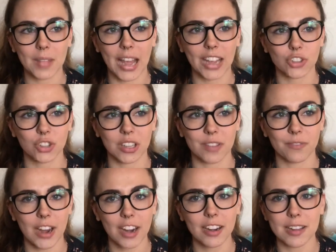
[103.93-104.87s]
actually
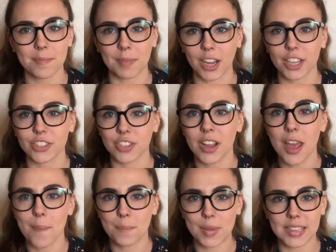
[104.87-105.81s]
very much,
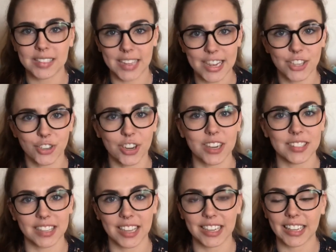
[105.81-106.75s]
be
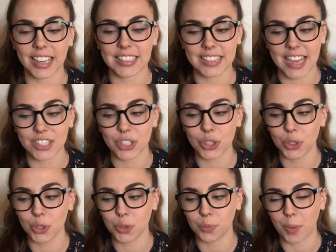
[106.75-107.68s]
dangerous getting a
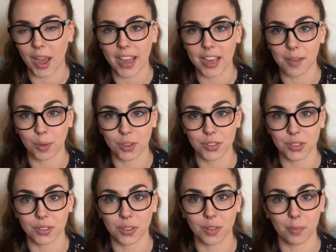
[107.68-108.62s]
tattoo by a
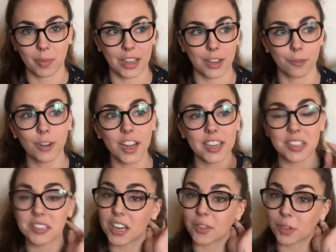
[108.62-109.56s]
person, by a friend,
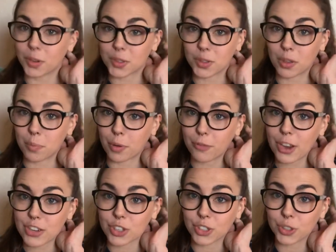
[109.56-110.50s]
instead of going to a
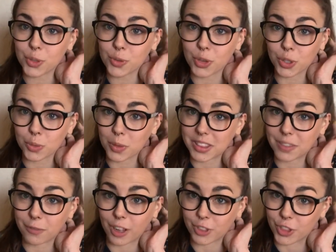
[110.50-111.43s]
professional who knows what
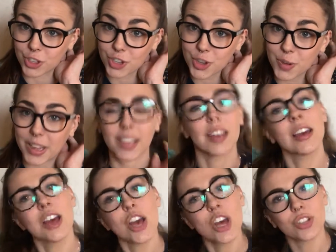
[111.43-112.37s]
the doing.
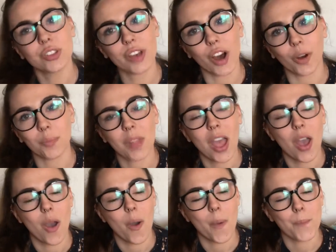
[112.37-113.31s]
So
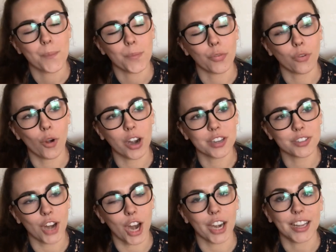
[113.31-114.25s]
before I
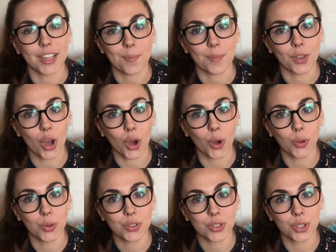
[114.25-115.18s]
start,
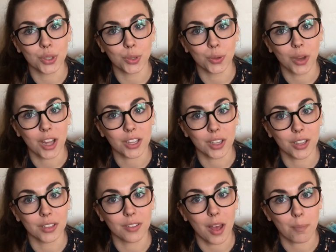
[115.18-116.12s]
go to
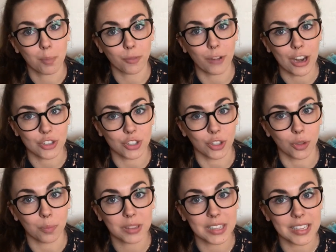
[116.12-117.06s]
a
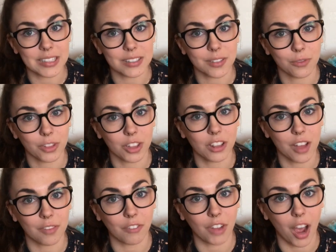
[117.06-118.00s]
professional, please, for the
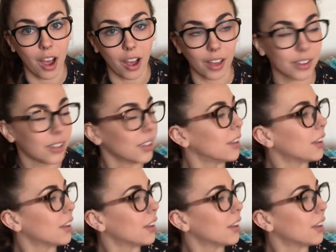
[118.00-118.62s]
love of God.